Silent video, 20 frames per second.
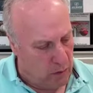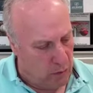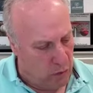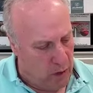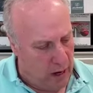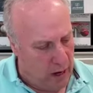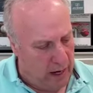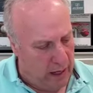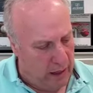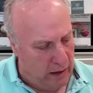
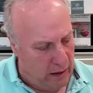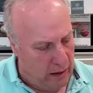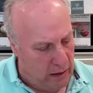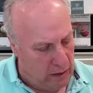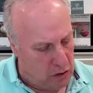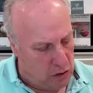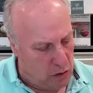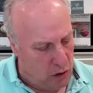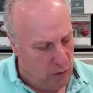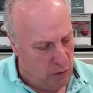Ray, I'll
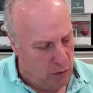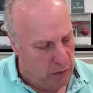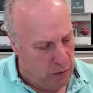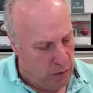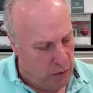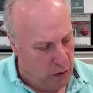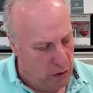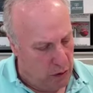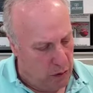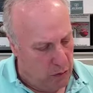start with
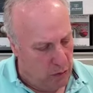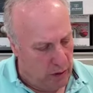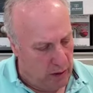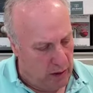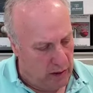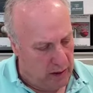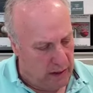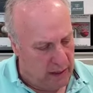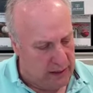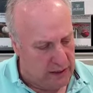
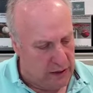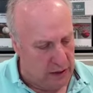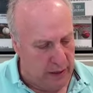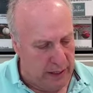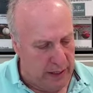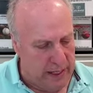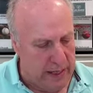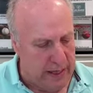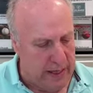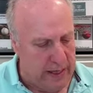you. Is there
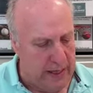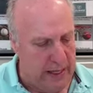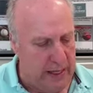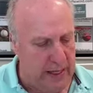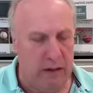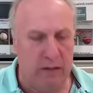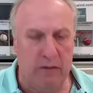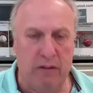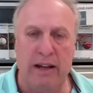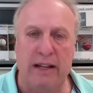
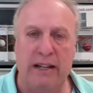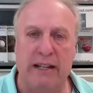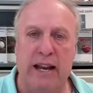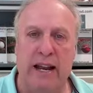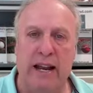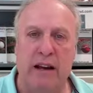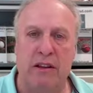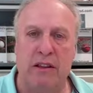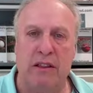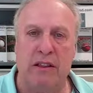anything right
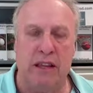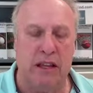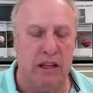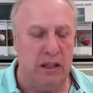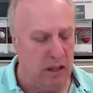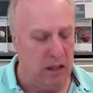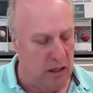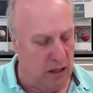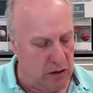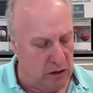now you
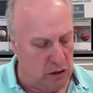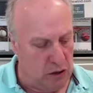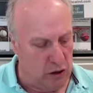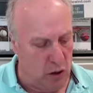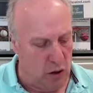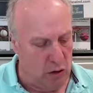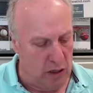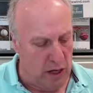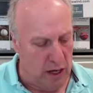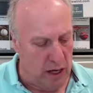think
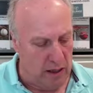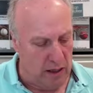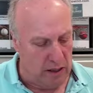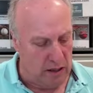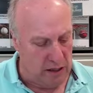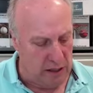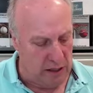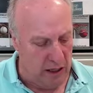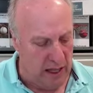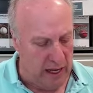Joe Douglas
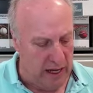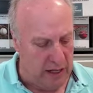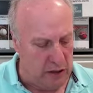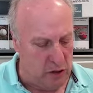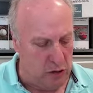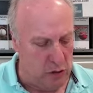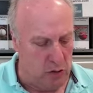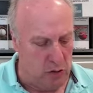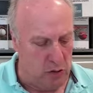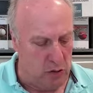still has
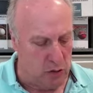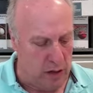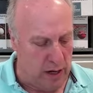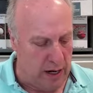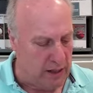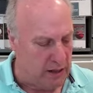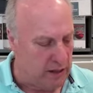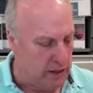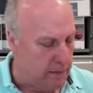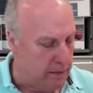to
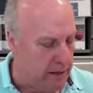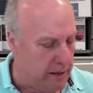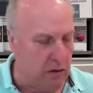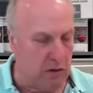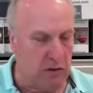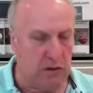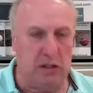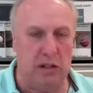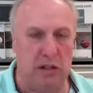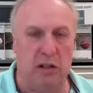address? I mean,
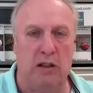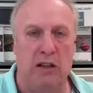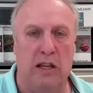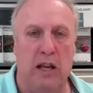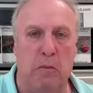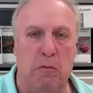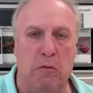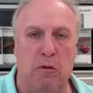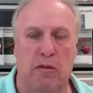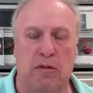there's still a
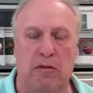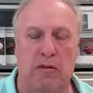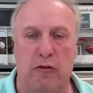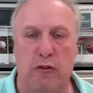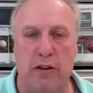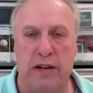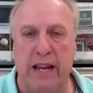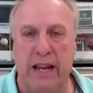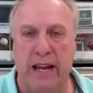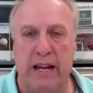number of
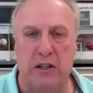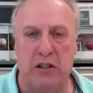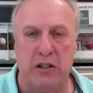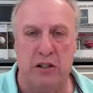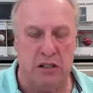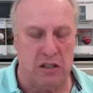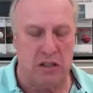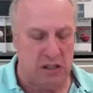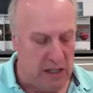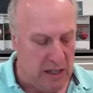free
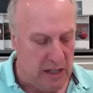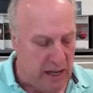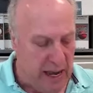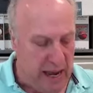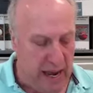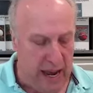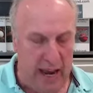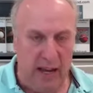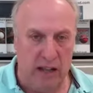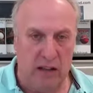agents
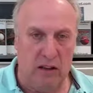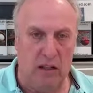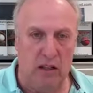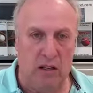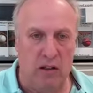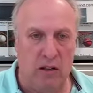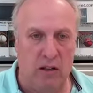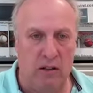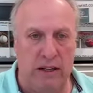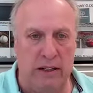out
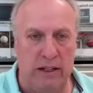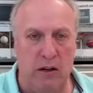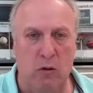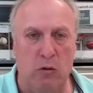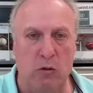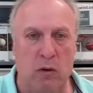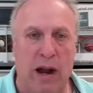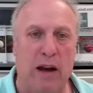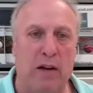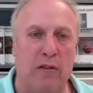there. I know
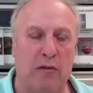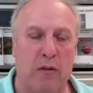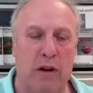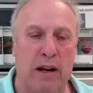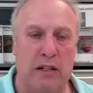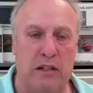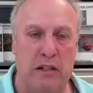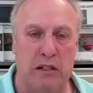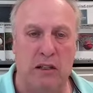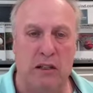Ralph
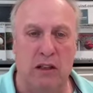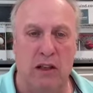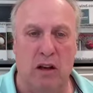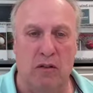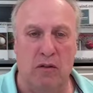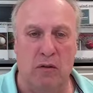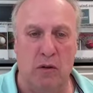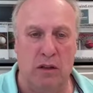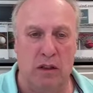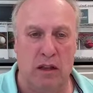Ray's in
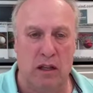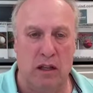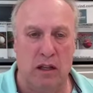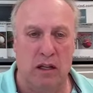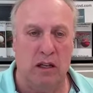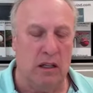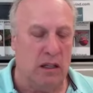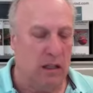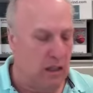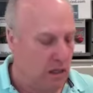love with
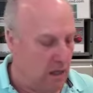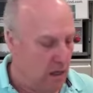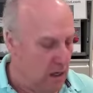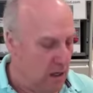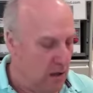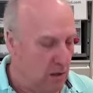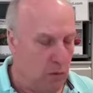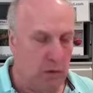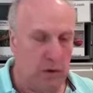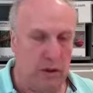
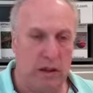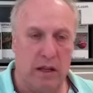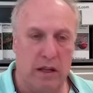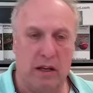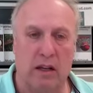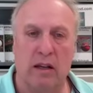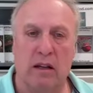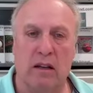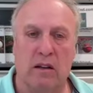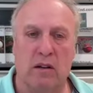
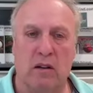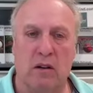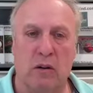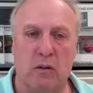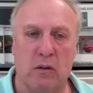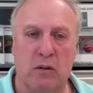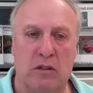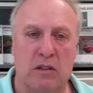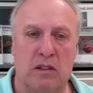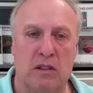
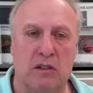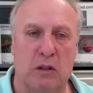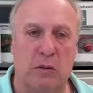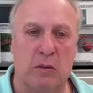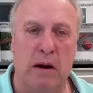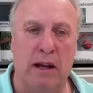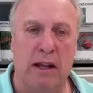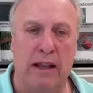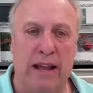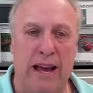who's the
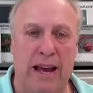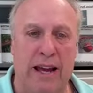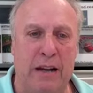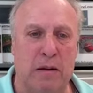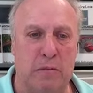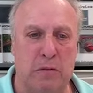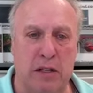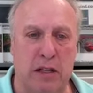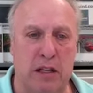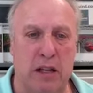Jamal
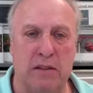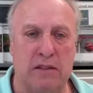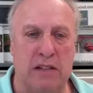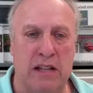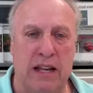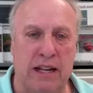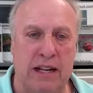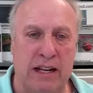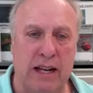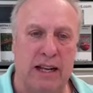Adams. He loves
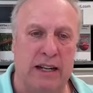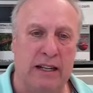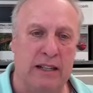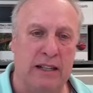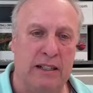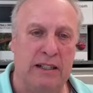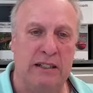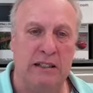that guy.